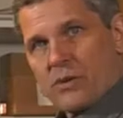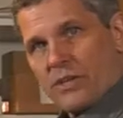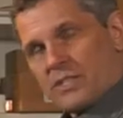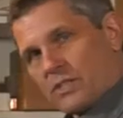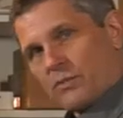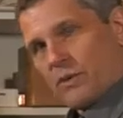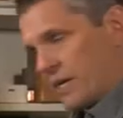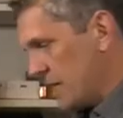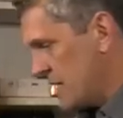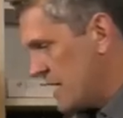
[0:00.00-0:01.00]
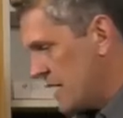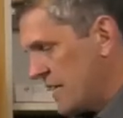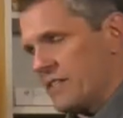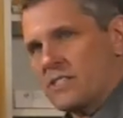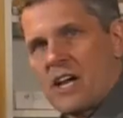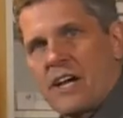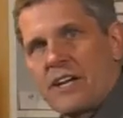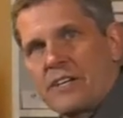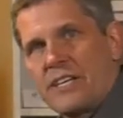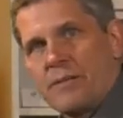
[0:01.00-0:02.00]
going to run in this
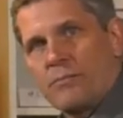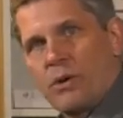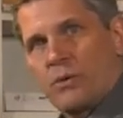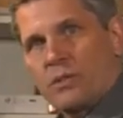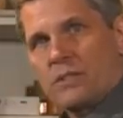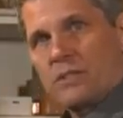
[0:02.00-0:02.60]
higher heat mode.